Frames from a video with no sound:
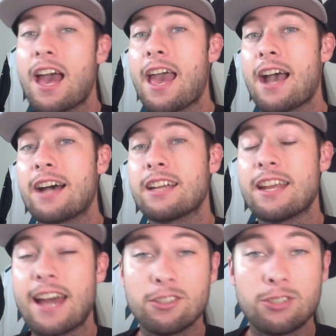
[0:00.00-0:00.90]

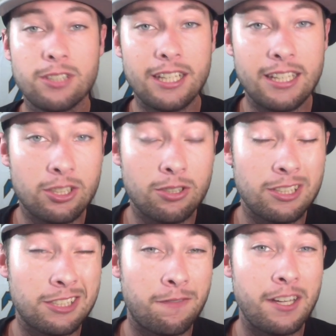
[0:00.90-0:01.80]
And now to get into
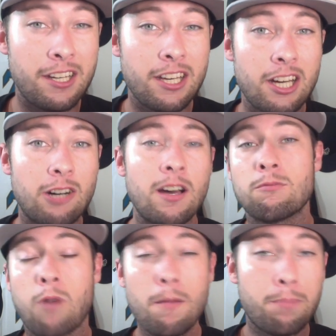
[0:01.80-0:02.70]
this video,
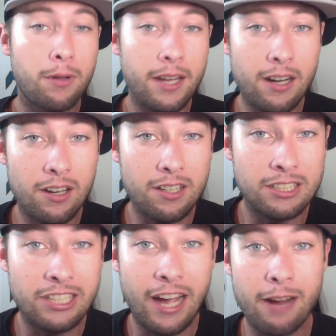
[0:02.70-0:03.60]
one player on the
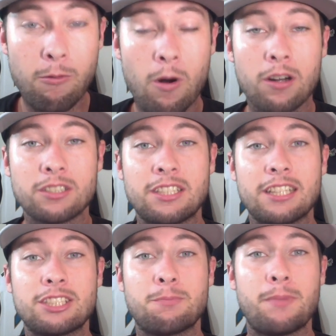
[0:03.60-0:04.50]
Jaguars
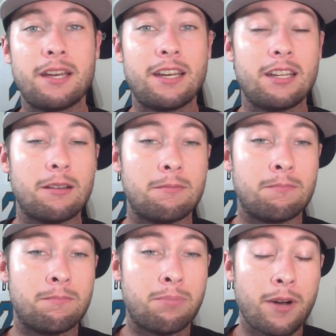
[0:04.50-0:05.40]
that's
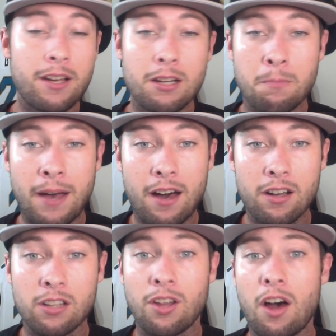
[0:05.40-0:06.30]
been bringing about
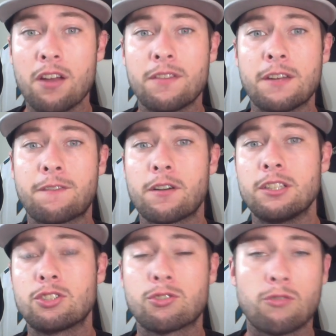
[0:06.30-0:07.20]
a lot of
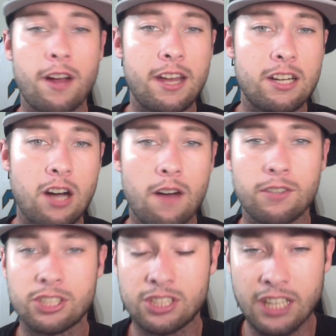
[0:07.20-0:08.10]
different trade
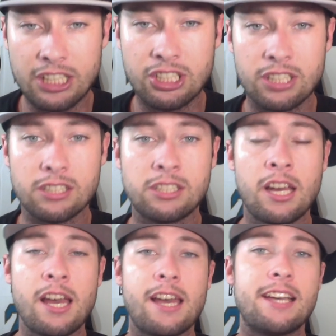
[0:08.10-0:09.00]
conversations
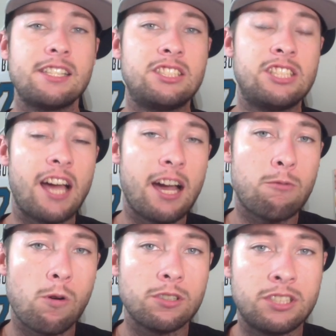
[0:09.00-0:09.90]
is
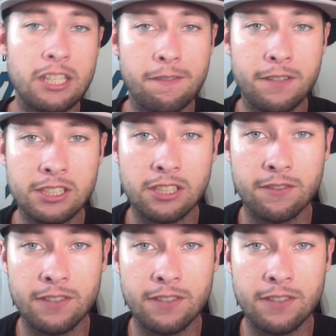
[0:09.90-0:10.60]
Jaguars defensive